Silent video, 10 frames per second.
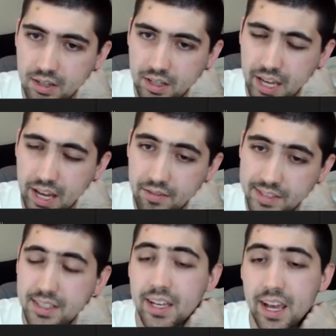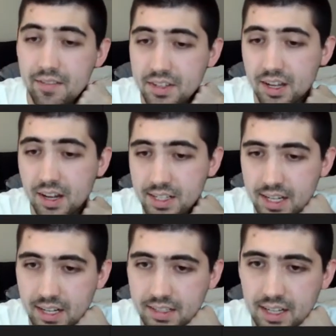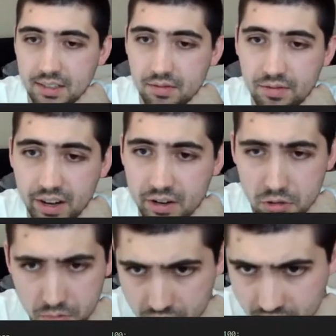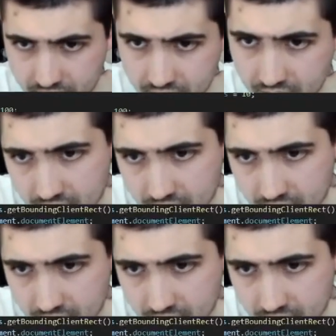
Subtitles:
canvas and canvas context as a variable.